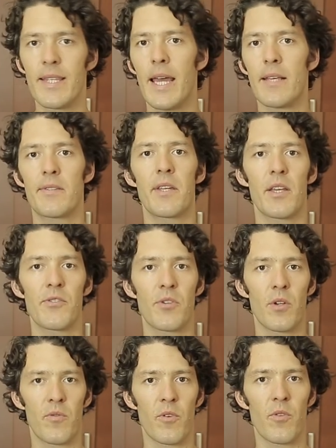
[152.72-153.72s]
texting and
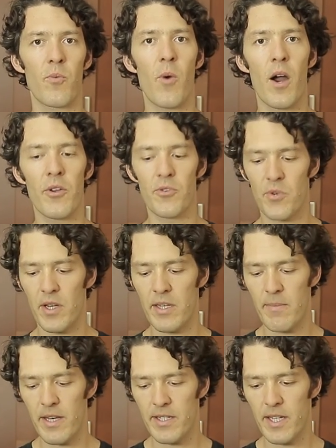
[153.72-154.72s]
so forth while you're trying to
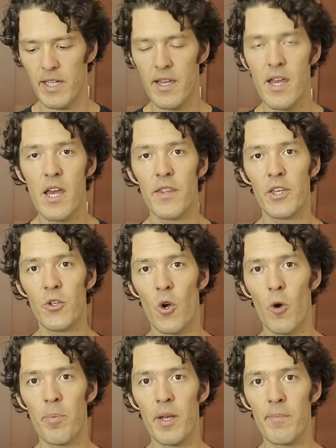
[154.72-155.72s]
meditate. Then you
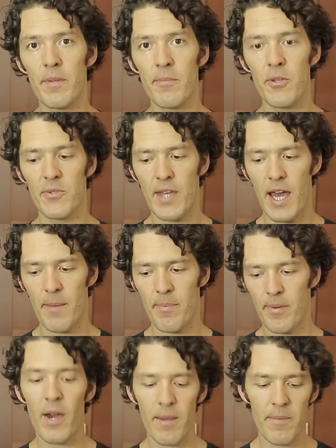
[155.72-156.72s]
open up the Muse app.
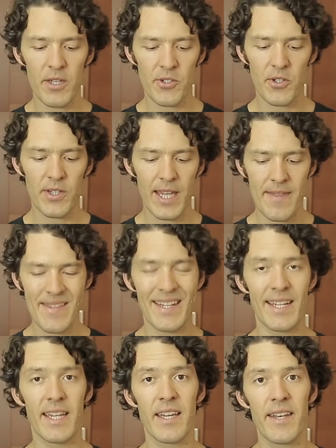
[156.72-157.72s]
I make sure again that
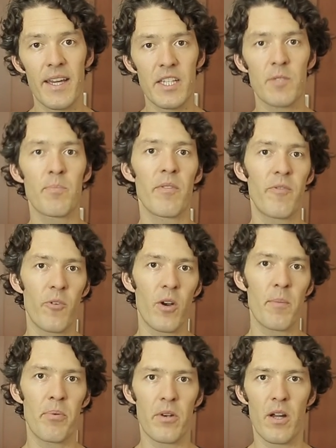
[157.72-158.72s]
it connects before
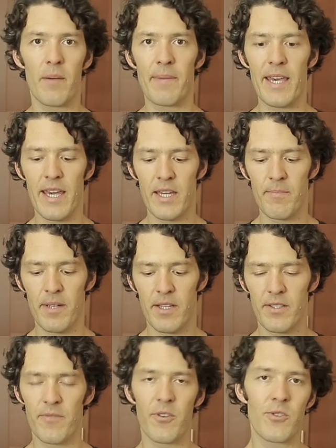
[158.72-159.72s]
I put it on my head
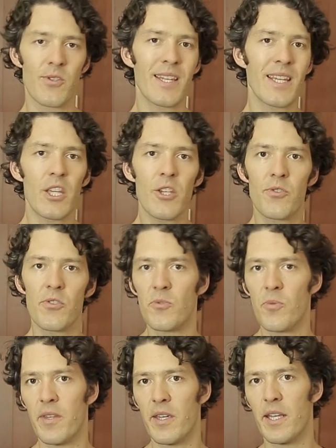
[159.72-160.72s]
because if there's any issues
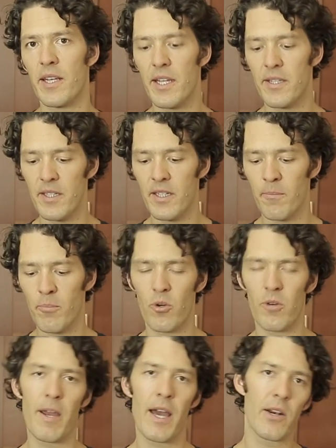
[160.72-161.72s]
with it connecting,
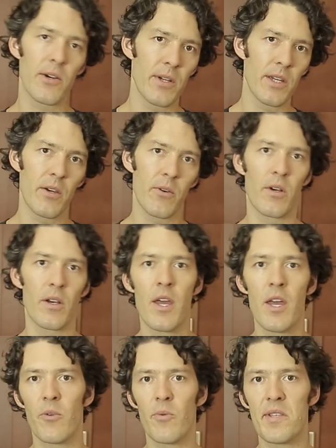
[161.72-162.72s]
poor battery or
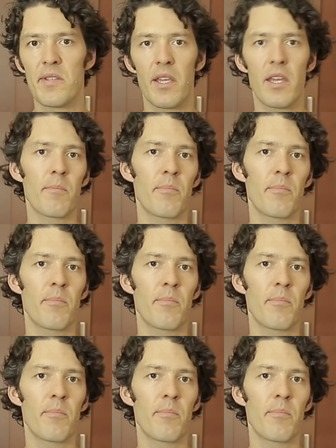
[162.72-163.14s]
resyncing a